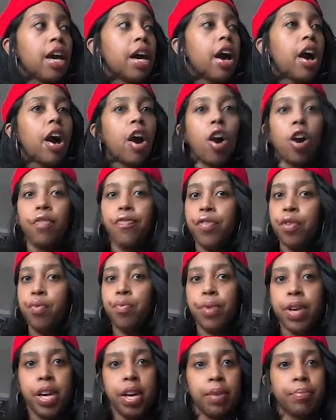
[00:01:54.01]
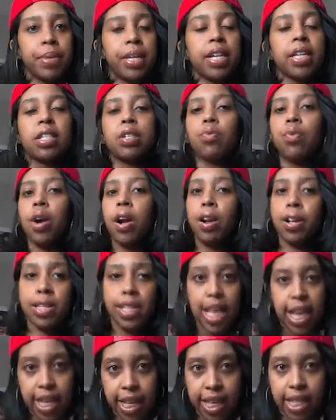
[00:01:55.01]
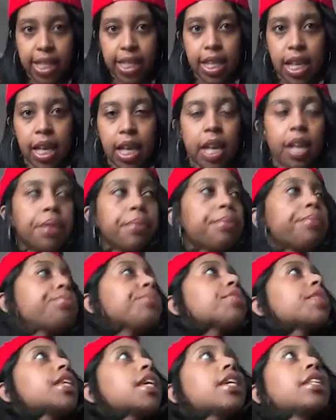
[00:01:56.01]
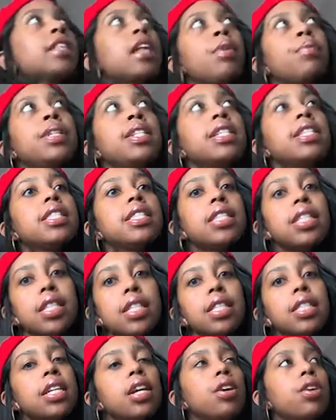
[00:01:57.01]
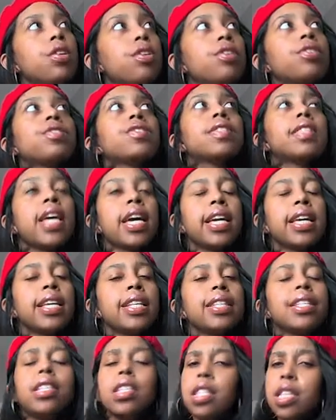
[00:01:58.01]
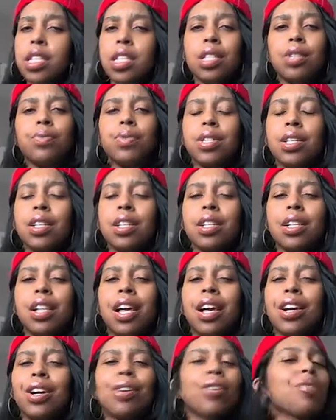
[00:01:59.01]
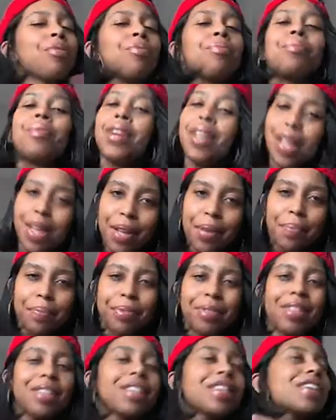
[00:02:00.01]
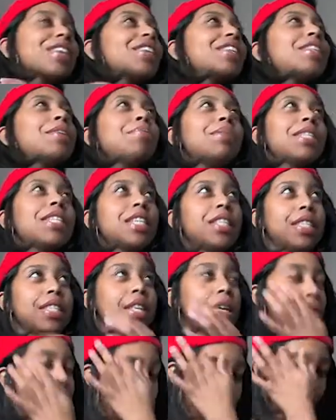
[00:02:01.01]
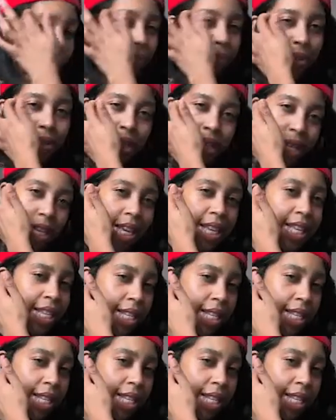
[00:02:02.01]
off a whim because of what her psychic said. Now, when the sister heard psychic, the sister was looking like, girl, what? Because let me tell you something. It's